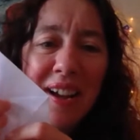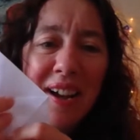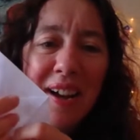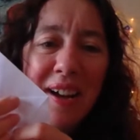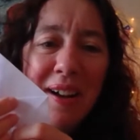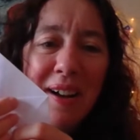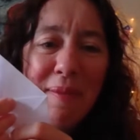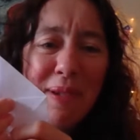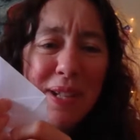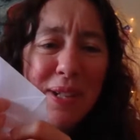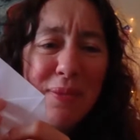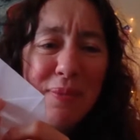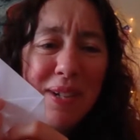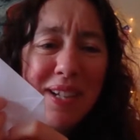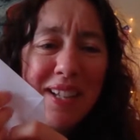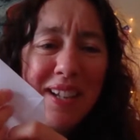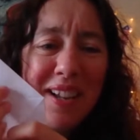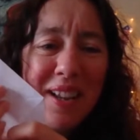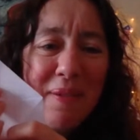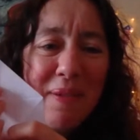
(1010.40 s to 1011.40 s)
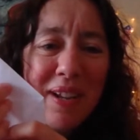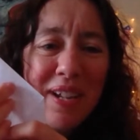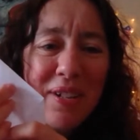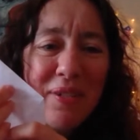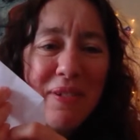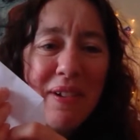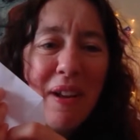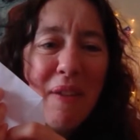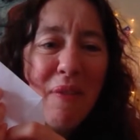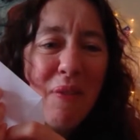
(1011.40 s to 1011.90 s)
Uh, but it's almost like you
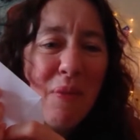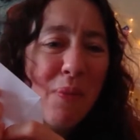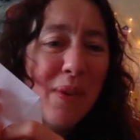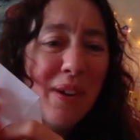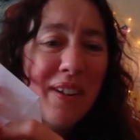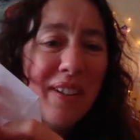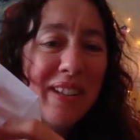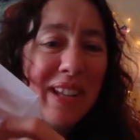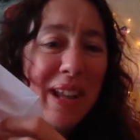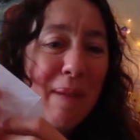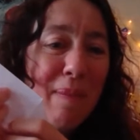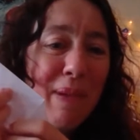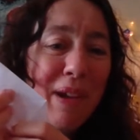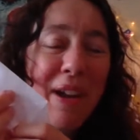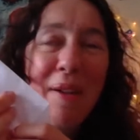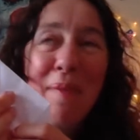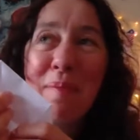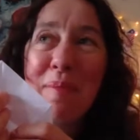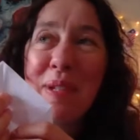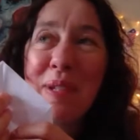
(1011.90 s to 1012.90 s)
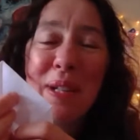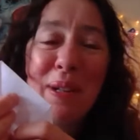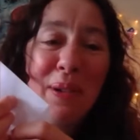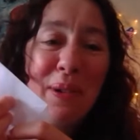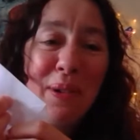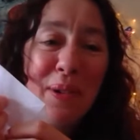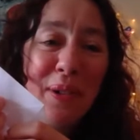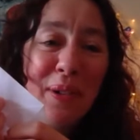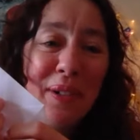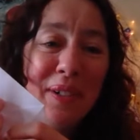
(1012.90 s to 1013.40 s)
enter another world that becomes
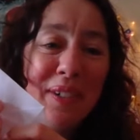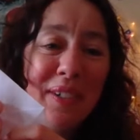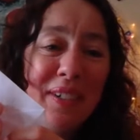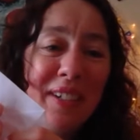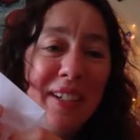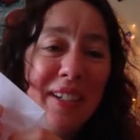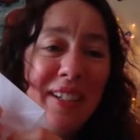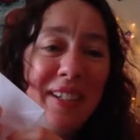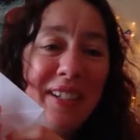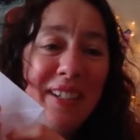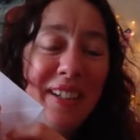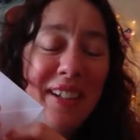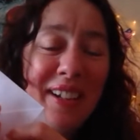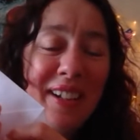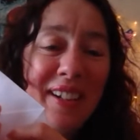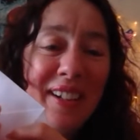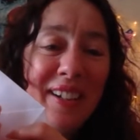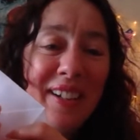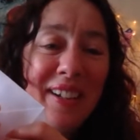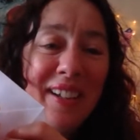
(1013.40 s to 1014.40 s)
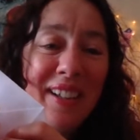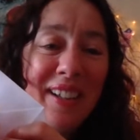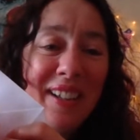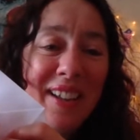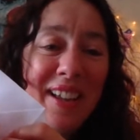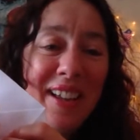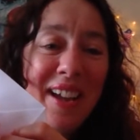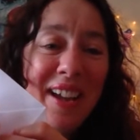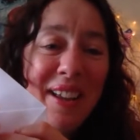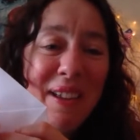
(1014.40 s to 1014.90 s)
your uh,
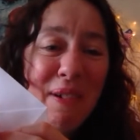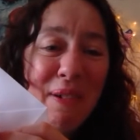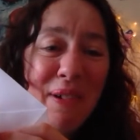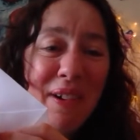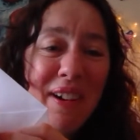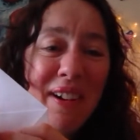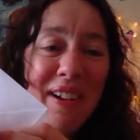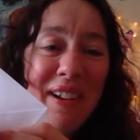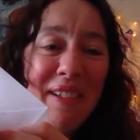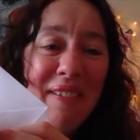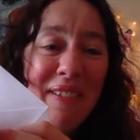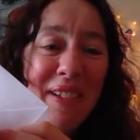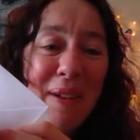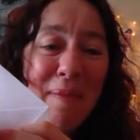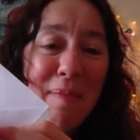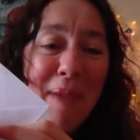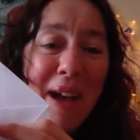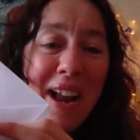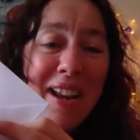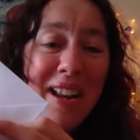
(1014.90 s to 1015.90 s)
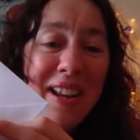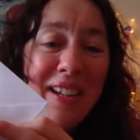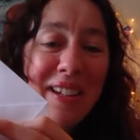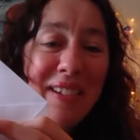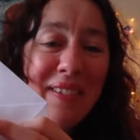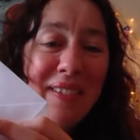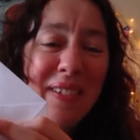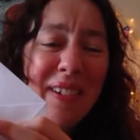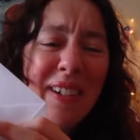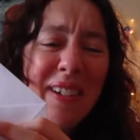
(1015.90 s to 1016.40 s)
yeah, your kind of
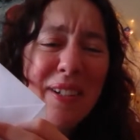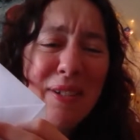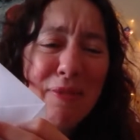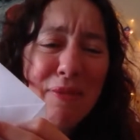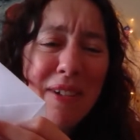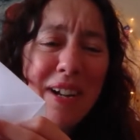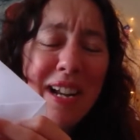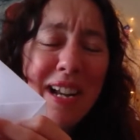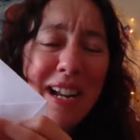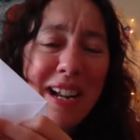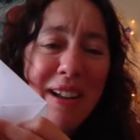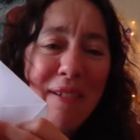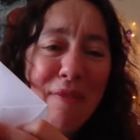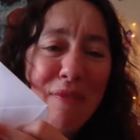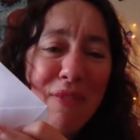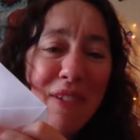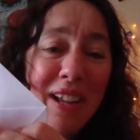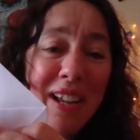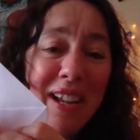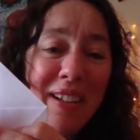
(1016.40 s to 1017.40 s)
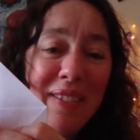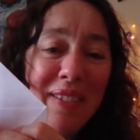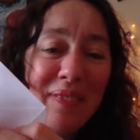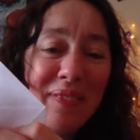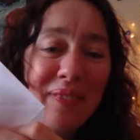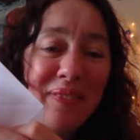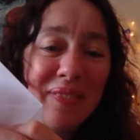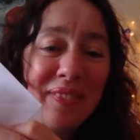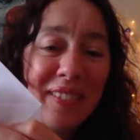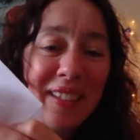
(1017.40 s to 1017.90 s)
companions, throughout. It's really lovely.
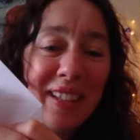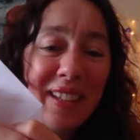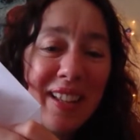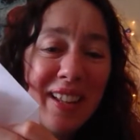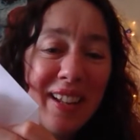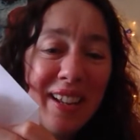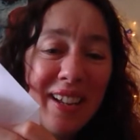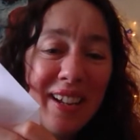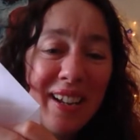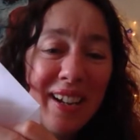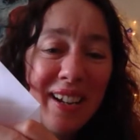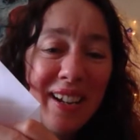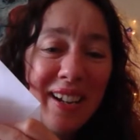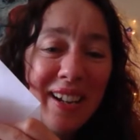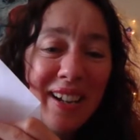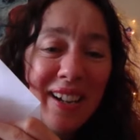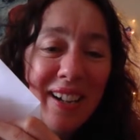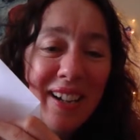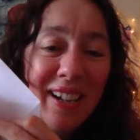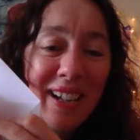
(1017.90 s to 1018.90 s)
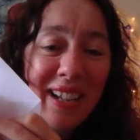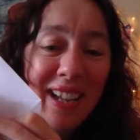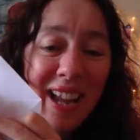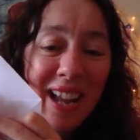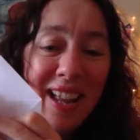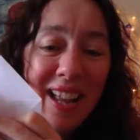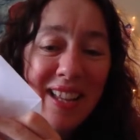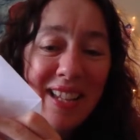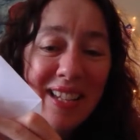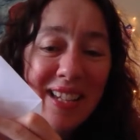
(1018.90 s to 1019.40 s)
Uh,
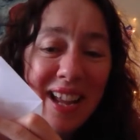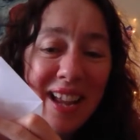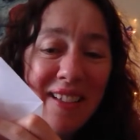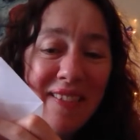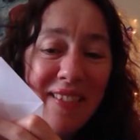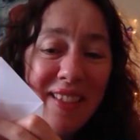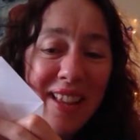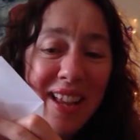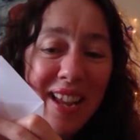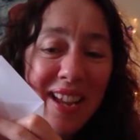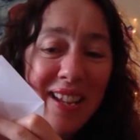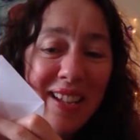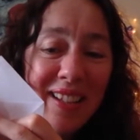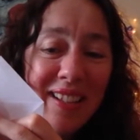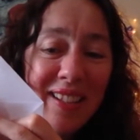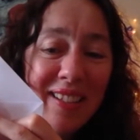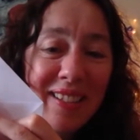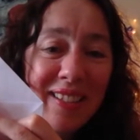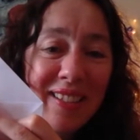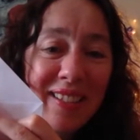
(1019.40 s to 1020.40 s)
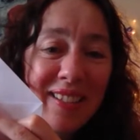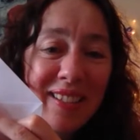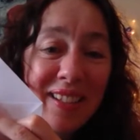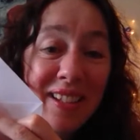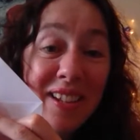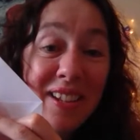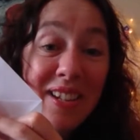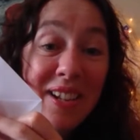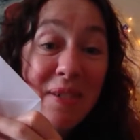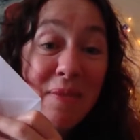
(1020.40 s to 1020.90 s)
again, the same thing.
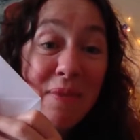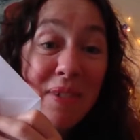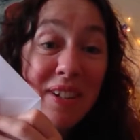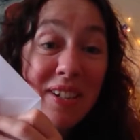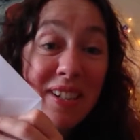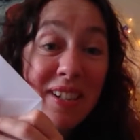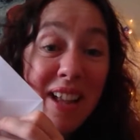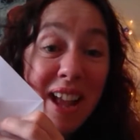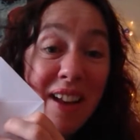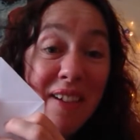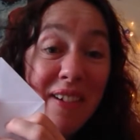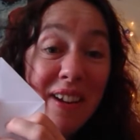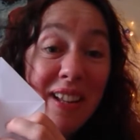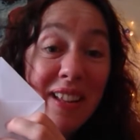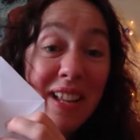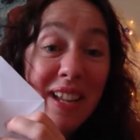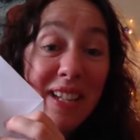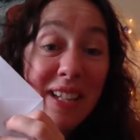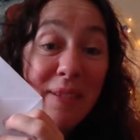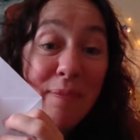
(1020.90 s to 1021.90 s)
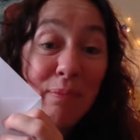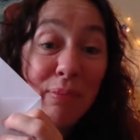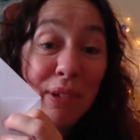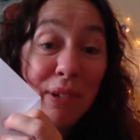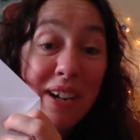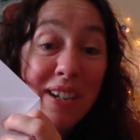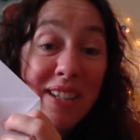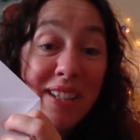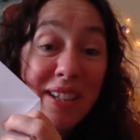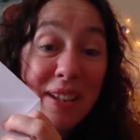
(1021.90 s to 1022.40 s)
You don't watch Eric. That's
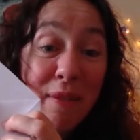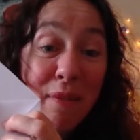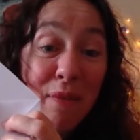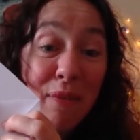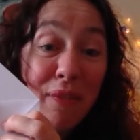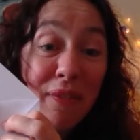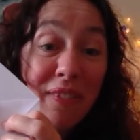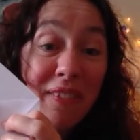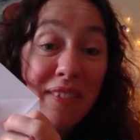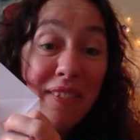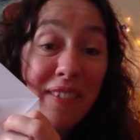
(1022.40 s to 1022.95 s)
impressive.